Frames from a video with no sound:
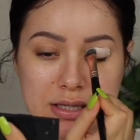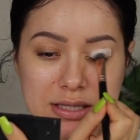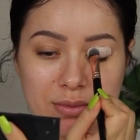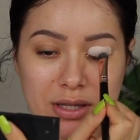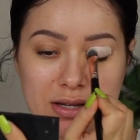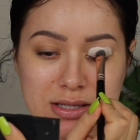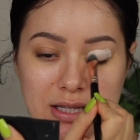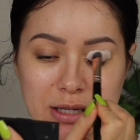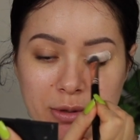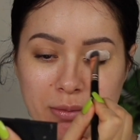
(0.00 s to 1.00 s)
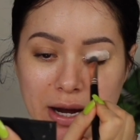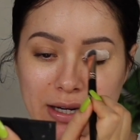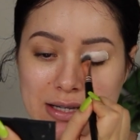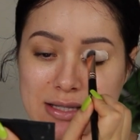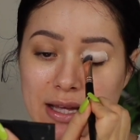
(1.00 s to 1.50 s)
Something else to keep in
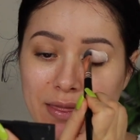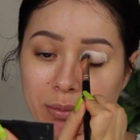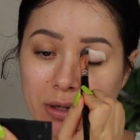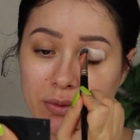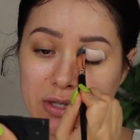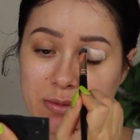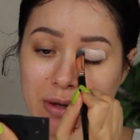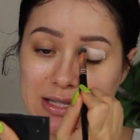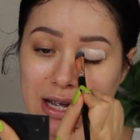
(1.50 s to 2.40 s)
mind is that the Plouis base,